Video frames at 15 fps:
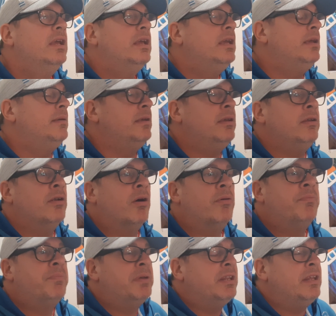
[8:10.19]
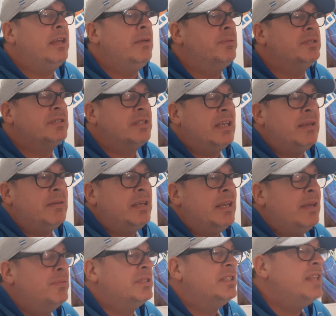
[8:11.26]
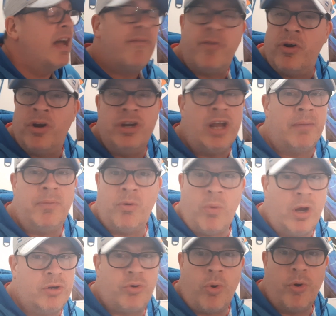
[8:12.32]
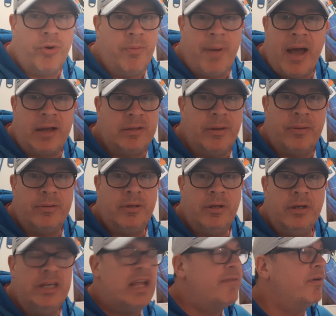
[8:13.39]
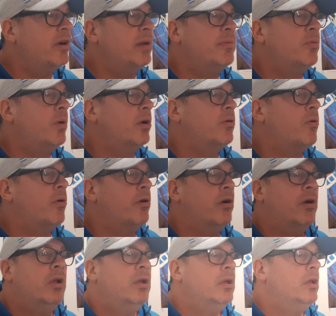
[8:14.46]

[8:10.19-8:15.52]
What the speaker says: He was never a number one cornerback, though. Never a number one corner.